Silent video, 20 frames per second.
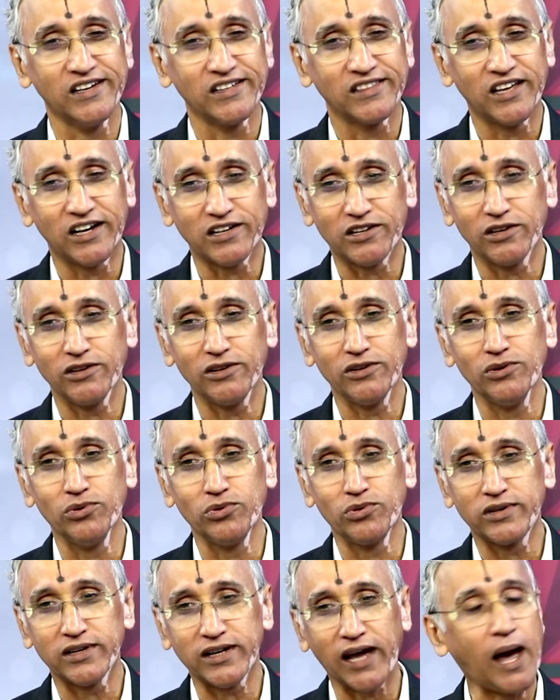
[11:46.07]
that
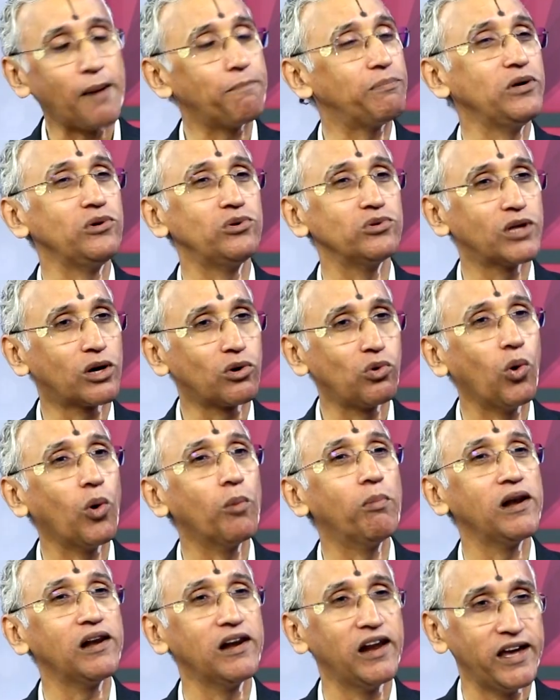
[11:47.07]
you tap into the
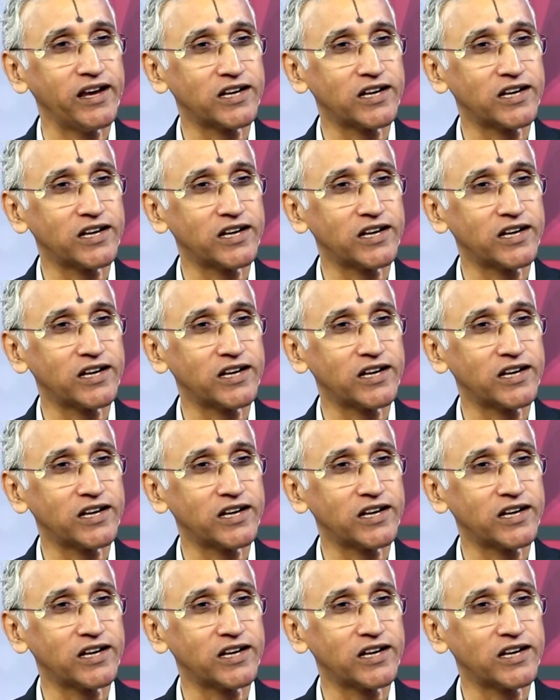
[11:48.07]
global